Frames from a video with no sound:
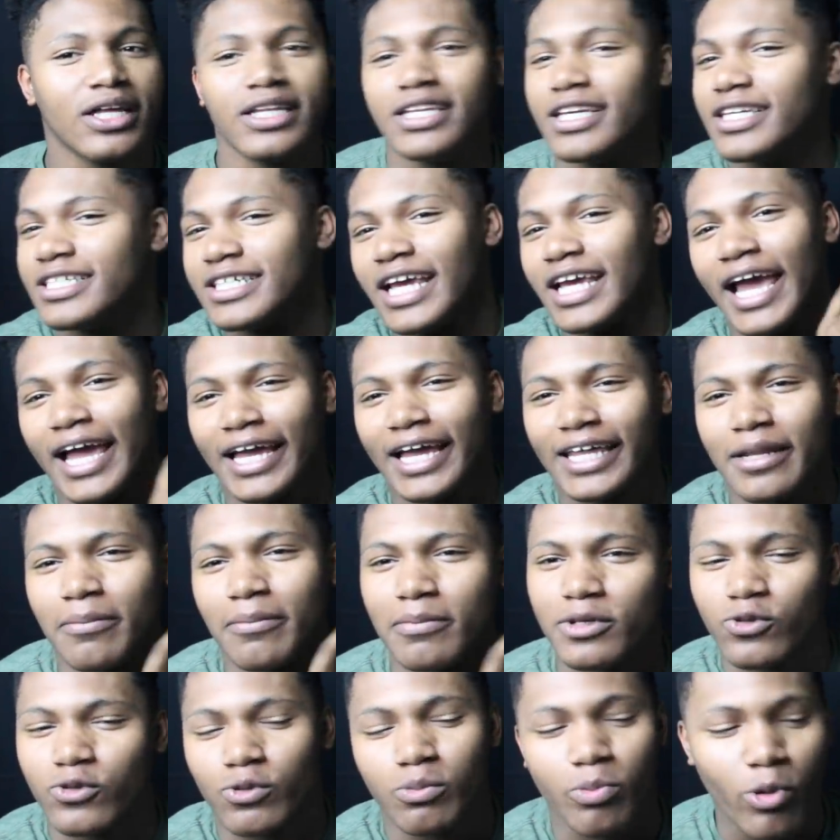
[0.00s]
DJ
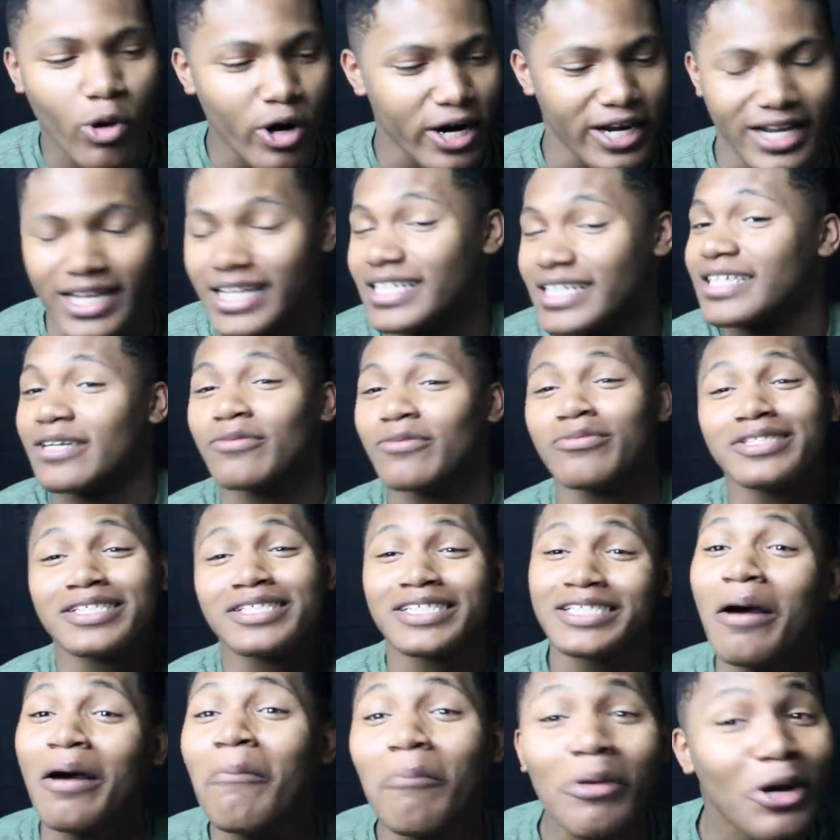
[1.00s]
Academics reported this. It
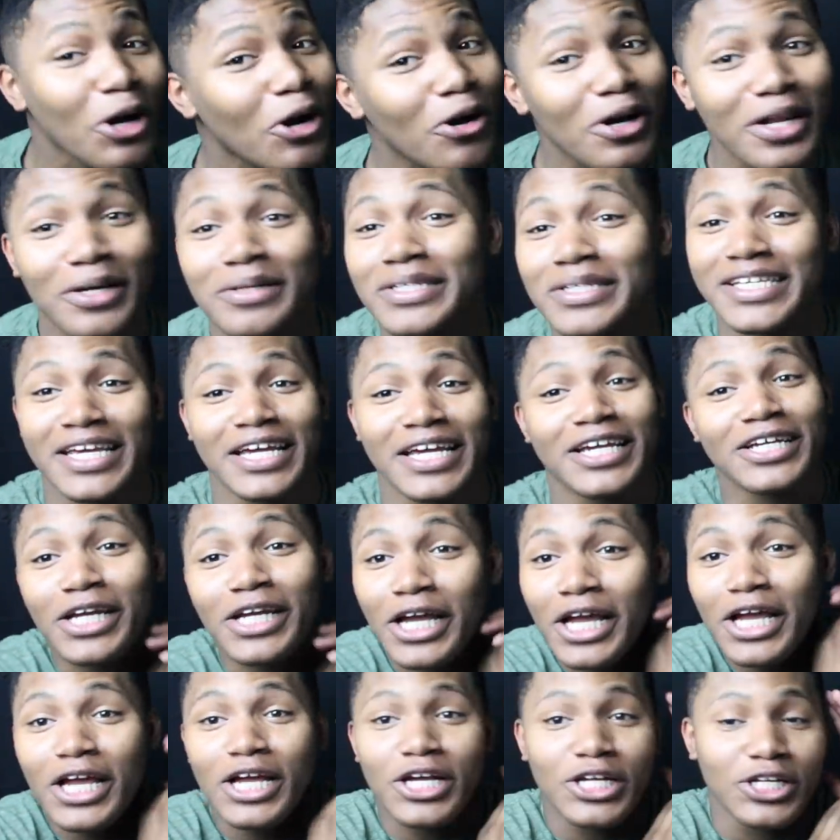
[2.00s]
was some girl that said,